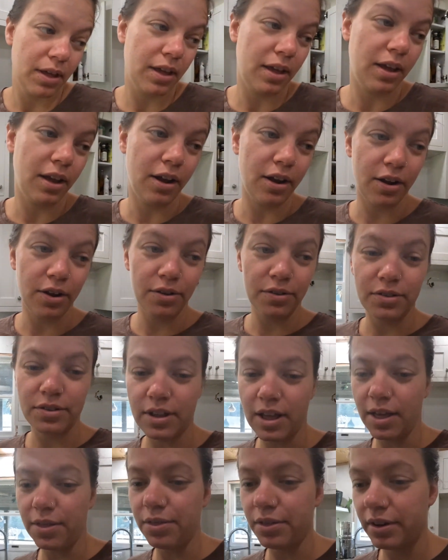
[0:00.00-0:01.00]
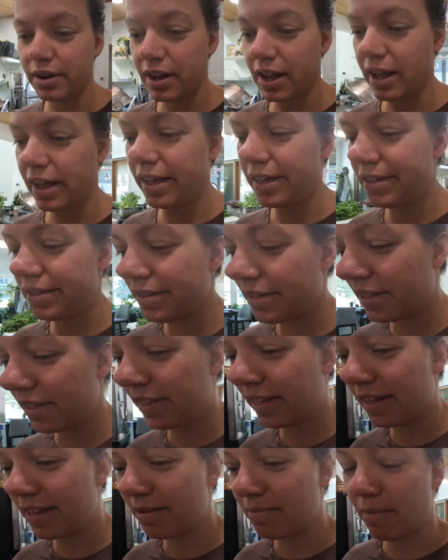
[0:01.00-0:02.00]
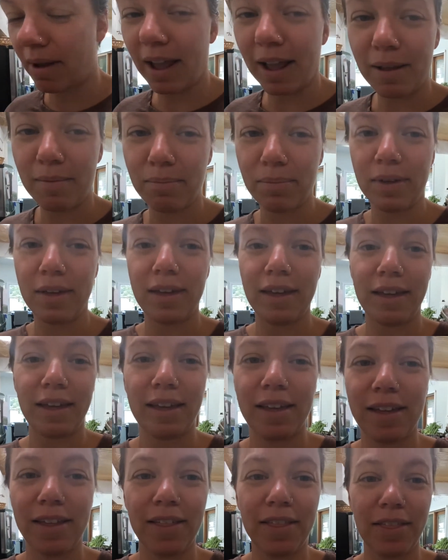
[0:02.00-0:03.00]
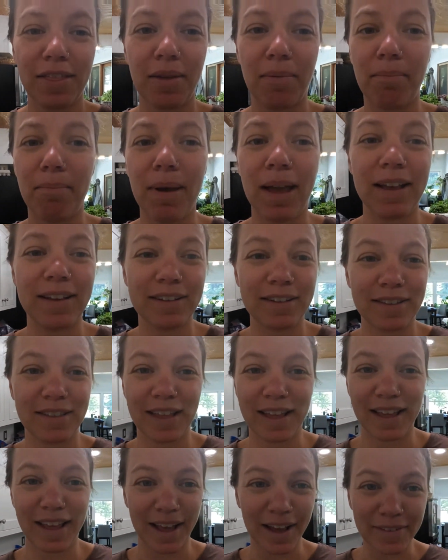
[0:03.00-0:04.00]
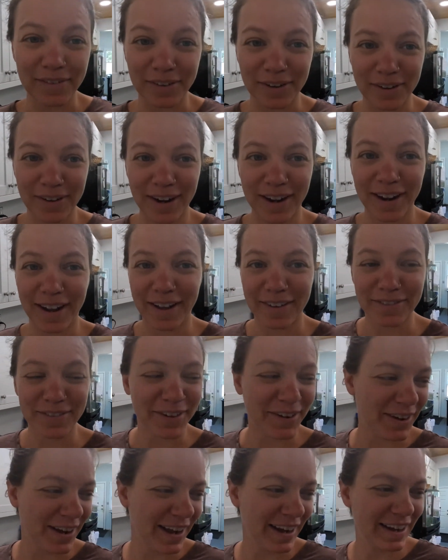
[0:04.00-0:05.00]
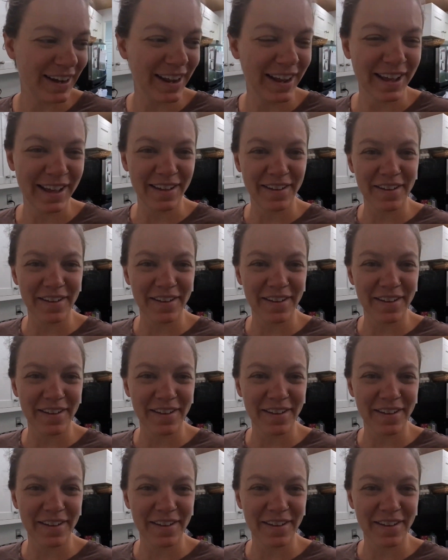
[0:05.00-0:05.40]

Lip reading: Here goes nothing, guys. These might be the best thing ever. I have no idea.